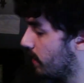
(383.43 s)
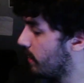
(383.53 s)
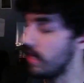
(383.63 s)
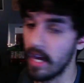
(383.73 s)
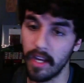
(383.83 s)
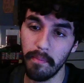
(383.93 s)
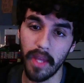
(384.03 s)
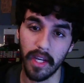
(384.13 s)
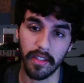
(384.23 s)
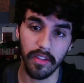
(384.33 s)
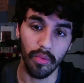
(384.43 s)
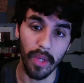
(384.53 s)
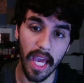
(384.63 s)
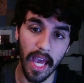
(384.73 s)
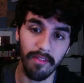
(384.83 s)
yeah, and up next we
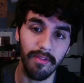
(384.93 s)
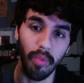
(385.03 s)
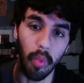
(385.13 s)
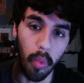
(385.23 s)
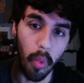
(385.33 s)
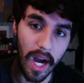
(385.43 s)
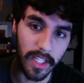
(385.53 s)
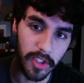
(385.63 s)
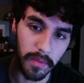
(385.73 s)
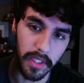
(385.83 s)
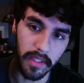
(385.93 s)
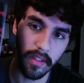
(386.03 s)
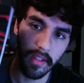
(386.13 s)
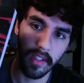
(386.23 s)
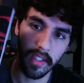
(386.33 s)
have Watchmen.
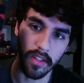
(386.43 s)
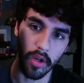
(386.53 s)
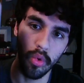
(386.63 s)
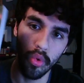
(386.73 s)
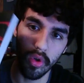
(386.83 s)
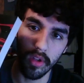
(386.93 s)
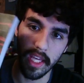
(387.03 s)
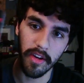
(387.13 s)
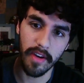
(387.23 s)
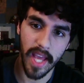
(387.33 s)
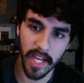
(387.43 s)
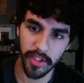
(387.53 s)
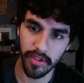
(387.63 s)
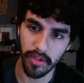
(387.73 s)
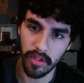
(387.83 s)
It's a cool
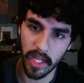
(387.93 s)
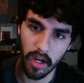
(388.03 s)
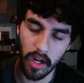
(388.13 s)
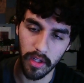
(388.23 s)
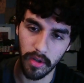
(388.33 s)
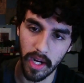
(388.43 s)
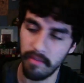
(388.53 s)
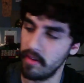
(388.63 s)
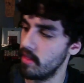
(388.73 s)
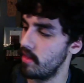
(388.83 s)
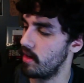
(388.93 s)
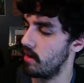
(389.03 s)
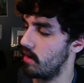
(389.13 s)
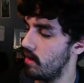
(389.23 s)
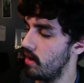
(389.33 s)
international like holographic
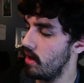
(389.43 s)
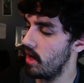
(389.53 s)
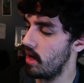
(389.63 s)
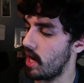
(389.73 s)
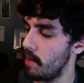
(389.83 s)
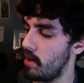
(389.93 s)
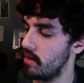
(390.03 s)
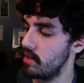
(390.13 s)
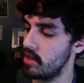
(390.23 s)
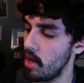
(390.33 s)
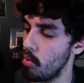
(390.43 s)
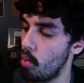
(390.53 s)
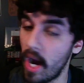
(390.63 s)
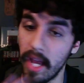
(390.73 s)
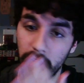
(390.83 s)
thing. I bought this a
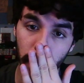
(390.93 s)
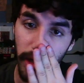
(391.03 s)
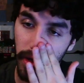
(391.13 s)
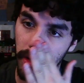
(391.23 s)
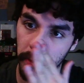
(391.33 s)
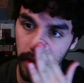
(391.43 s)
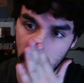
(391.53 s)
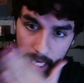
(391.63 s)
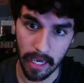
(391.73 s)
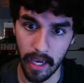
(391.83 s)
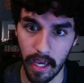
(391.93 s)
while ago at